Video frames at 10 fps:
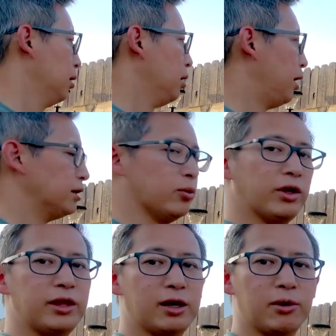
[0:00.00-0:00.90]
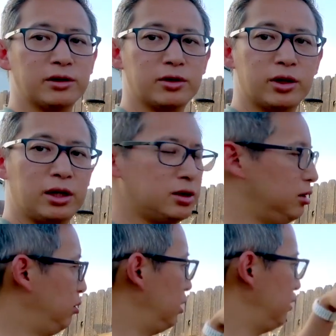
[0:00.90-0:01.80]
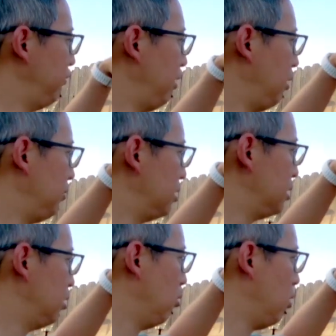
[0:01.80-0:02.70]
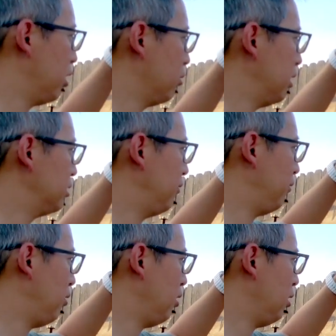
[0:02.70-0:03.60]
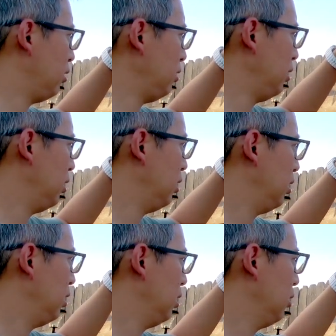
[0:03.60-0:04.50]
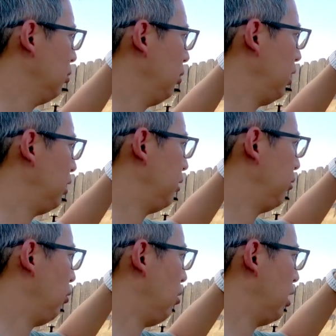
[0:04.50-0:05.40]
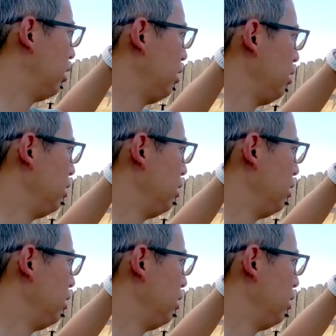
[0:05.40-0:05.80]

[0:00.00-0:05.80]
All right, so one thing I'm also gonna do is fill up this little water reservoir with water.